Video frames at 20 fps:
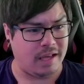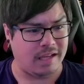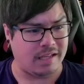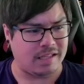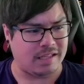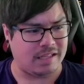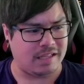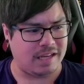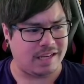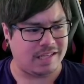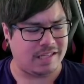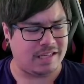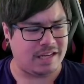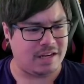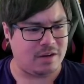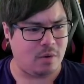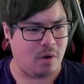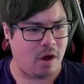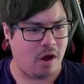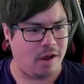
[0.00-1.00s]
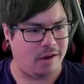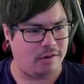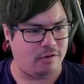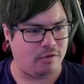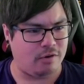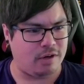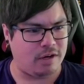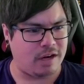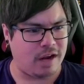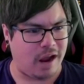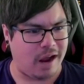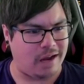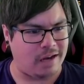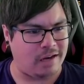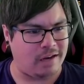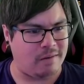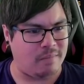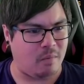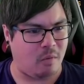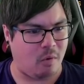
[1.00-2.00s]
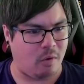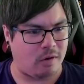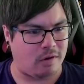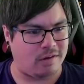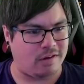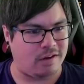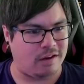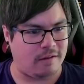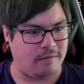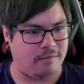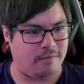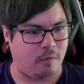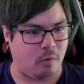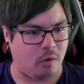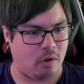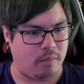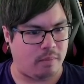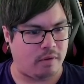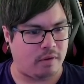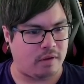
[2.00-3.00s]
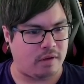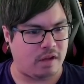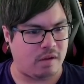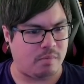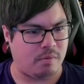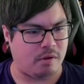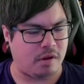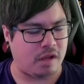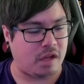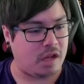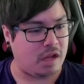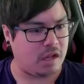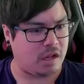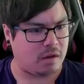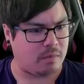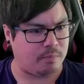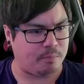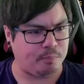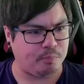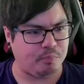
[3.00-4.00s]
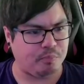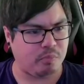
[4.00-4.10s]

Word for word: sixty to one hundred ninety more T four abilities per season.